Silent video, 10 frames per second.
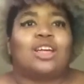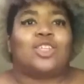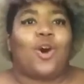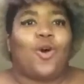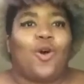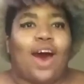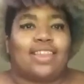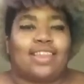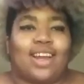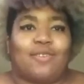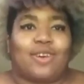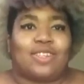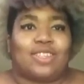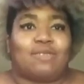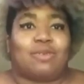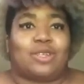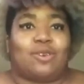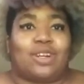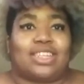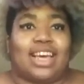So I thought I would go to some
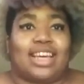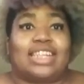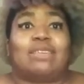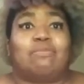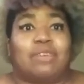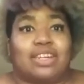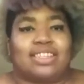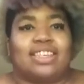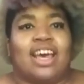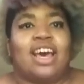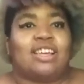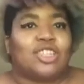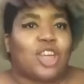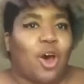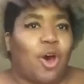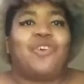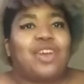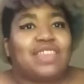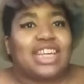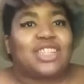bookstores and get some books. So
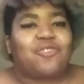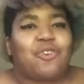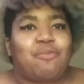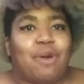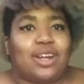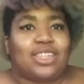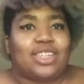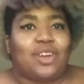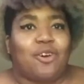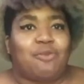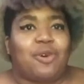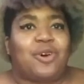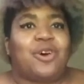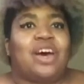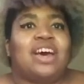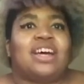four of these are from Barnes & Noble.